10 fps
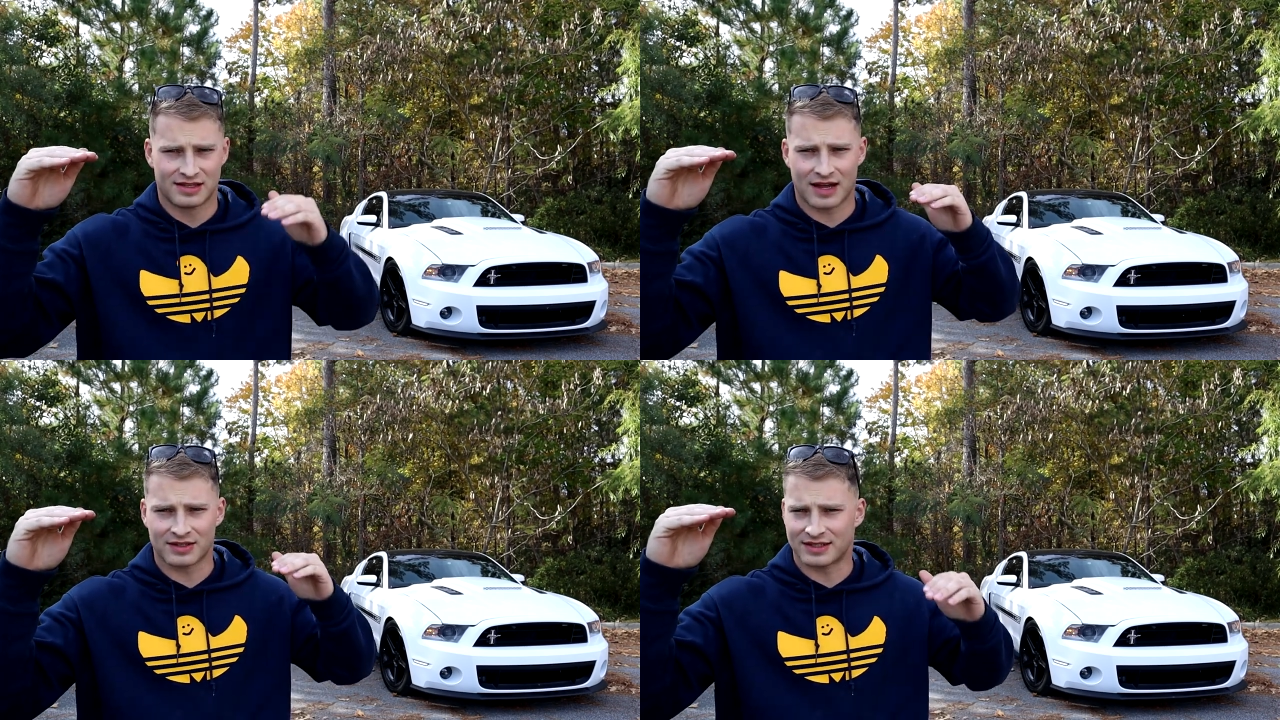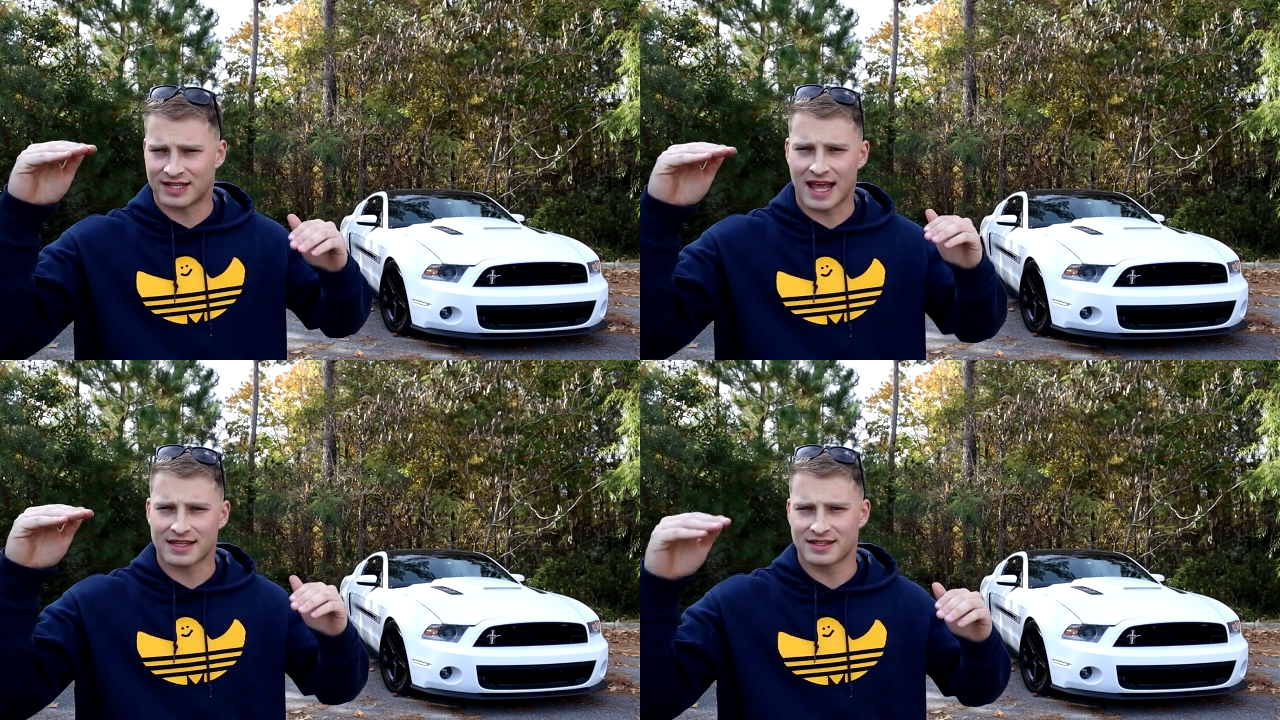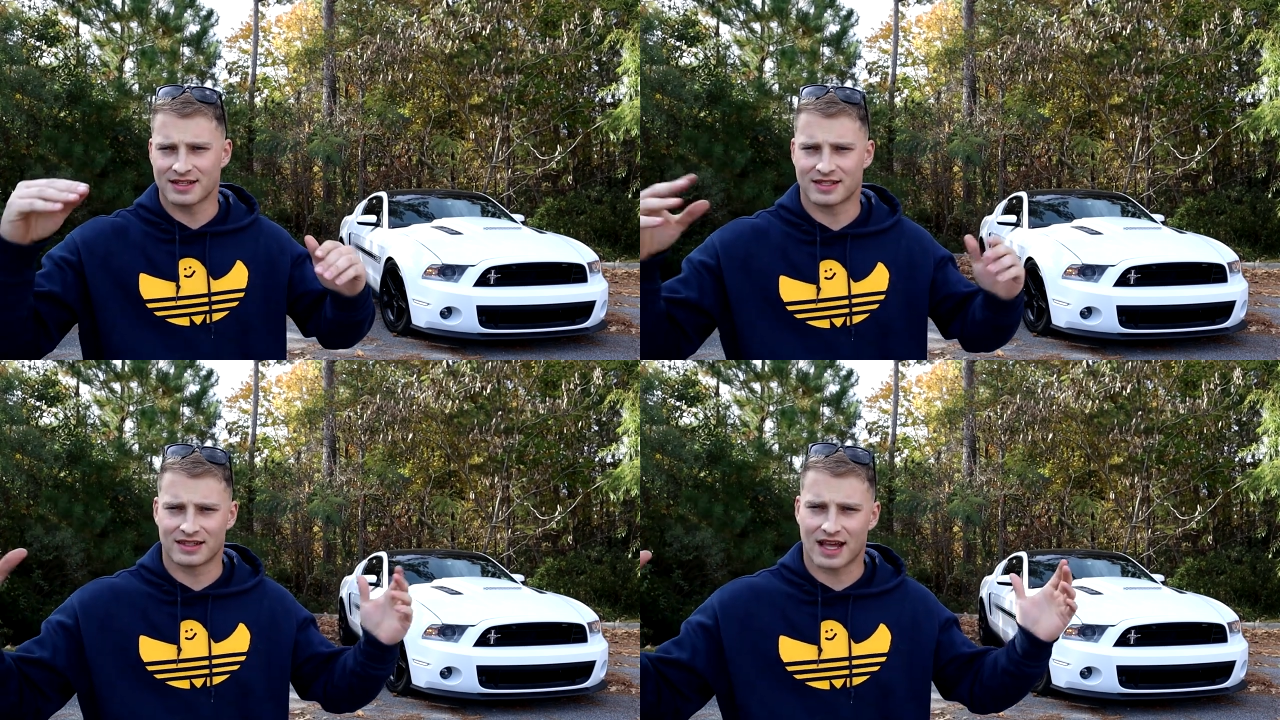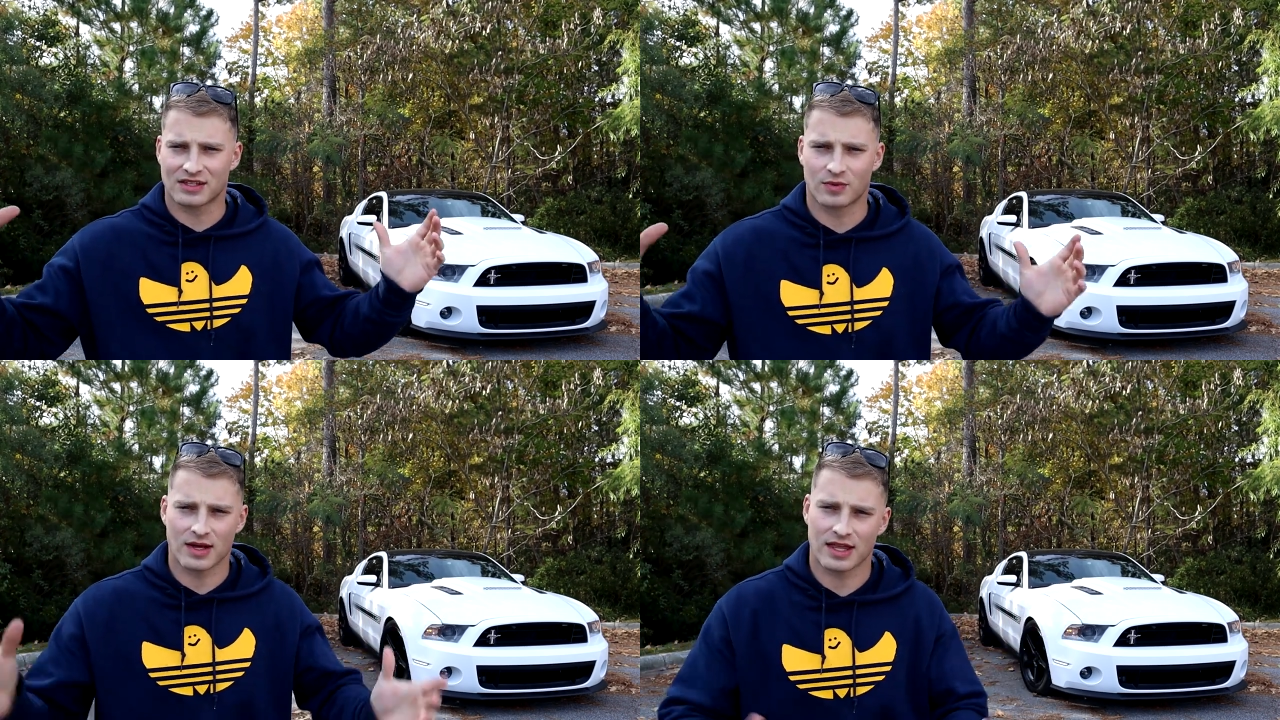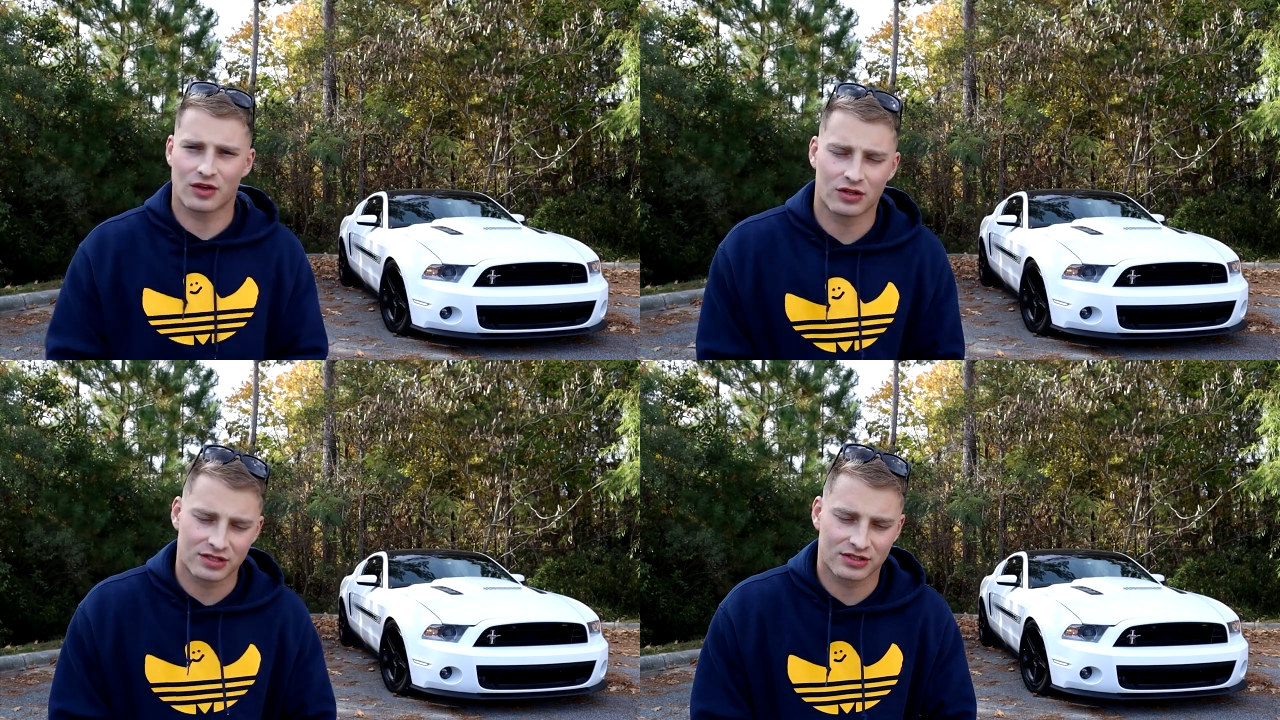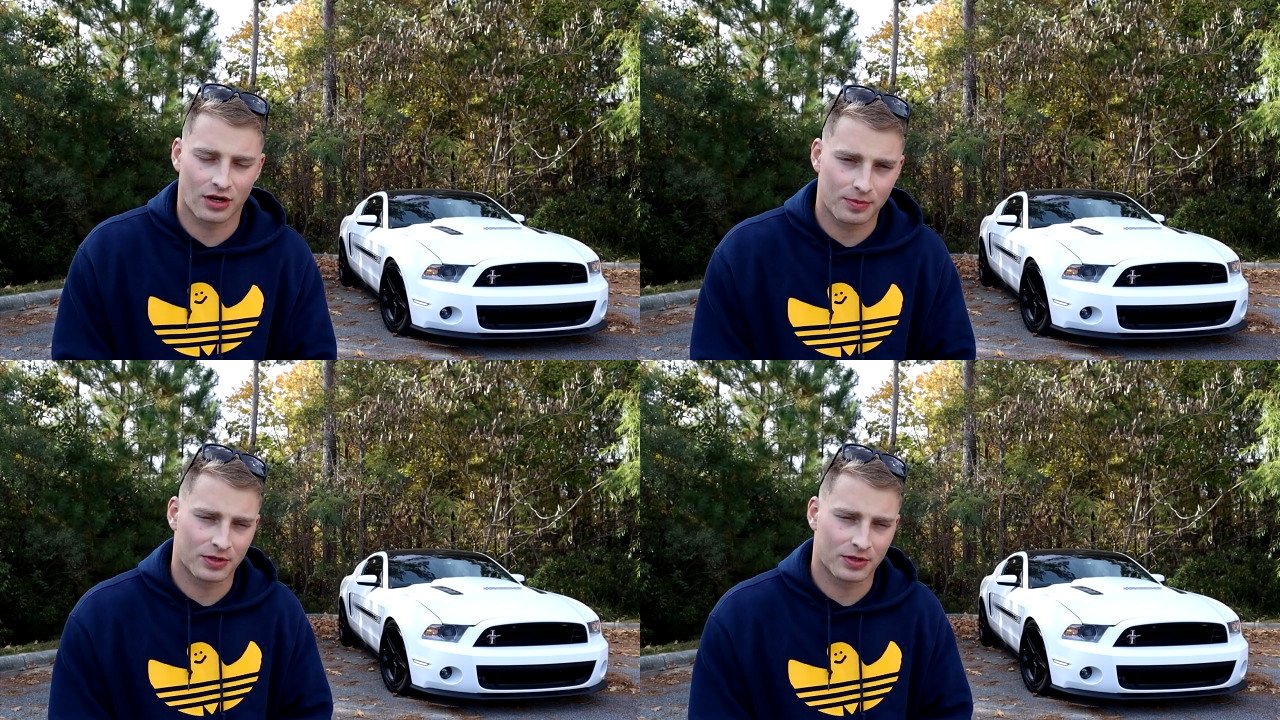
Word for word: down to Texas, and that's why they couldn't start